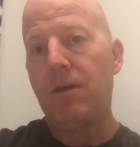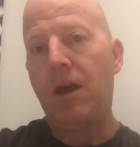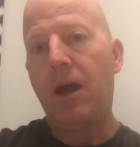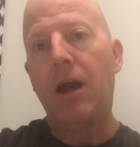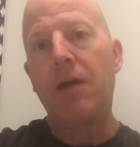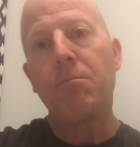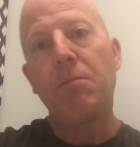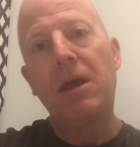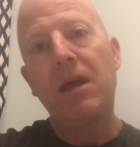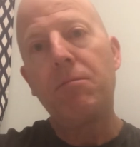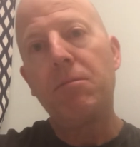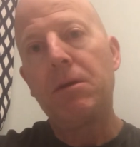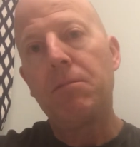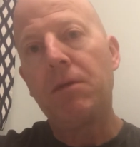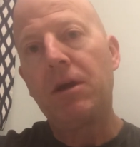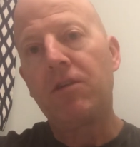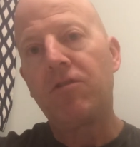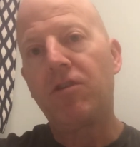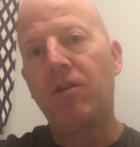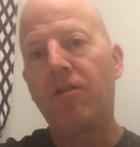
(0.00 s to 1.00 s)
I may be
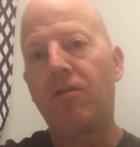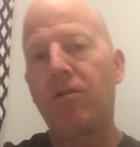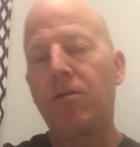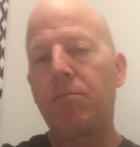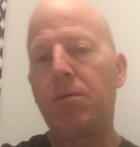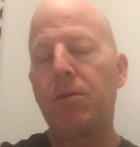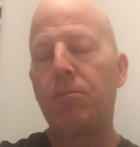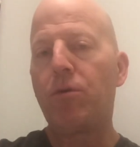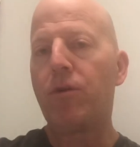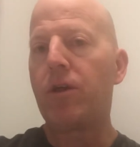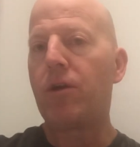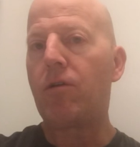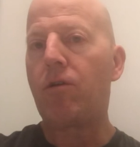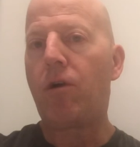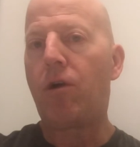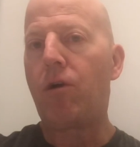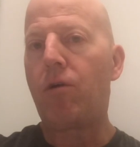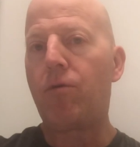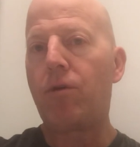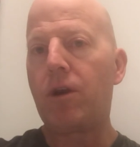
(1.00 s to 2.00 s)
mentioning some people that
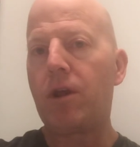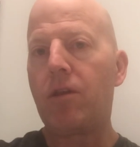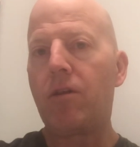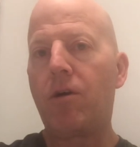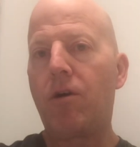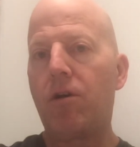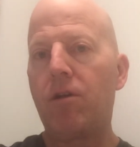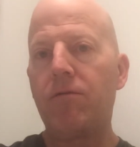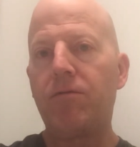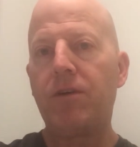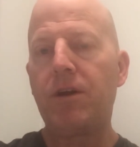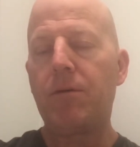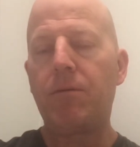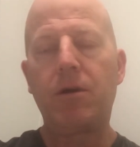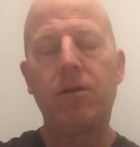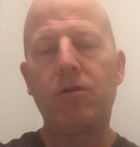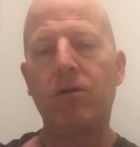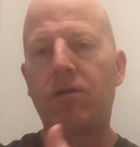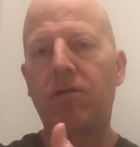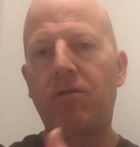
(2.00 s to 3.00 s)
are already in the Hall of Fame. I
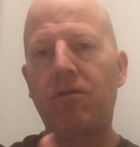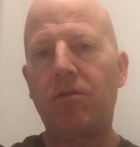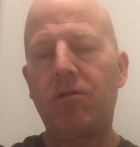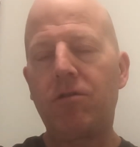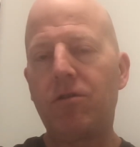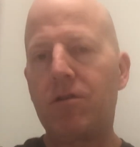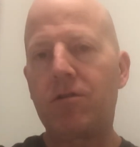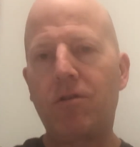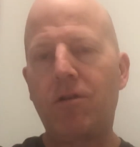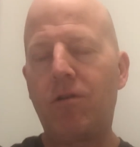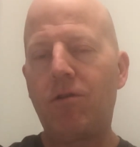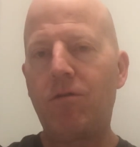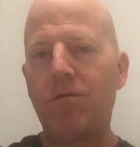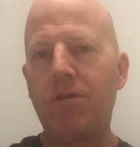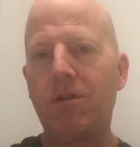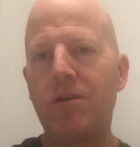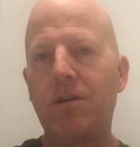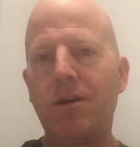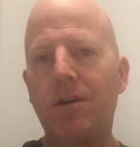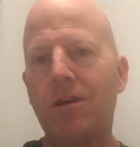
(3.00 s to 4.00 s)
looked all over
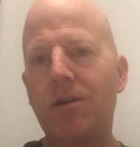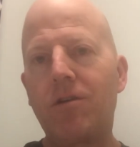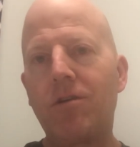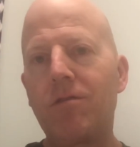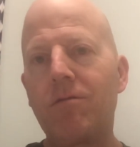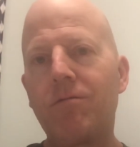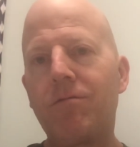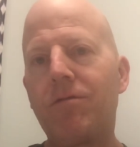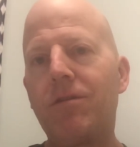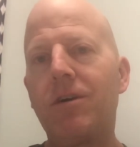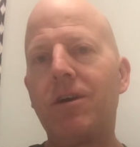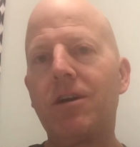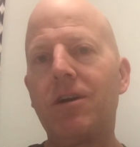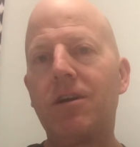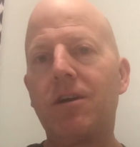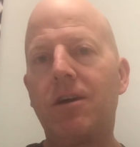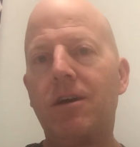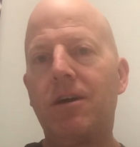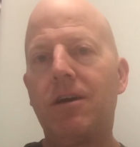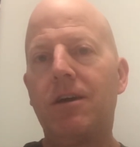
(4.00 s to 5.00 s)
the net. I couldn't
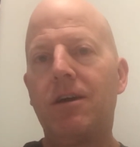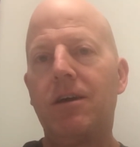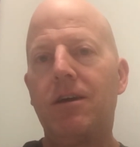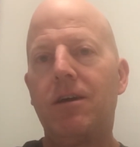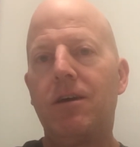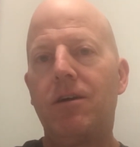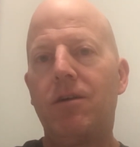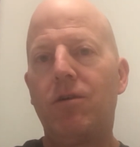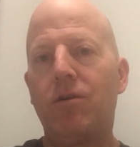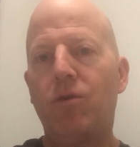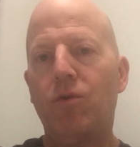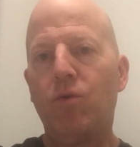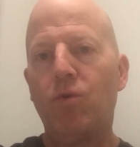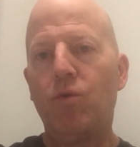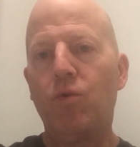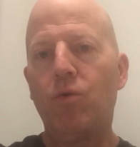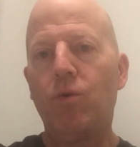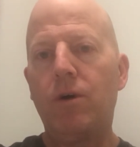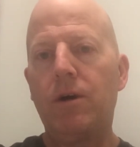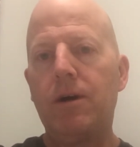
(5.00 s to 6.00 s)
find
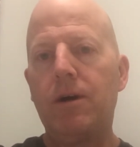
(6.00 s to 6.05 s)
who